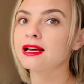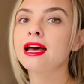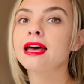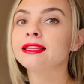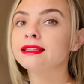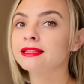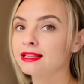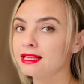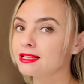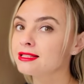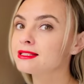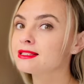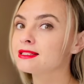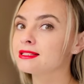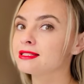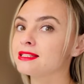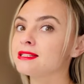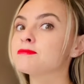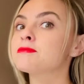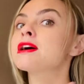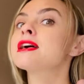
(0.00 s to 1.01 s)
And let the
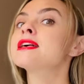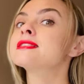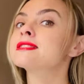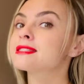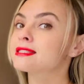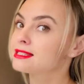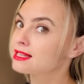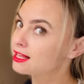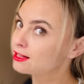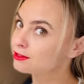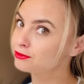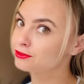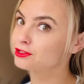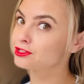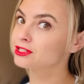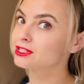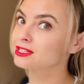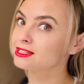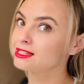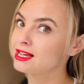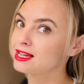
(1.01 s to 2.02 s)
team
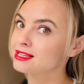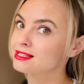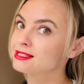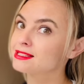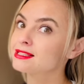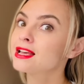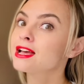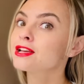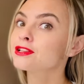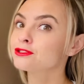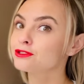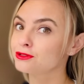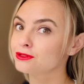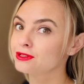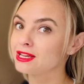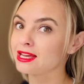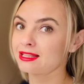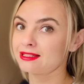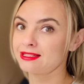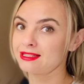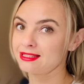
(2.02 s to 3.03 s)
self-organize to
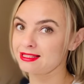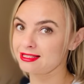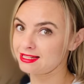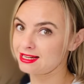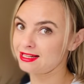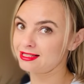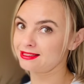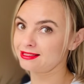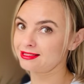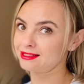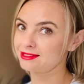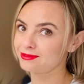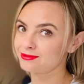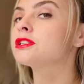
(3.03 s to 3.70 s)
get it done.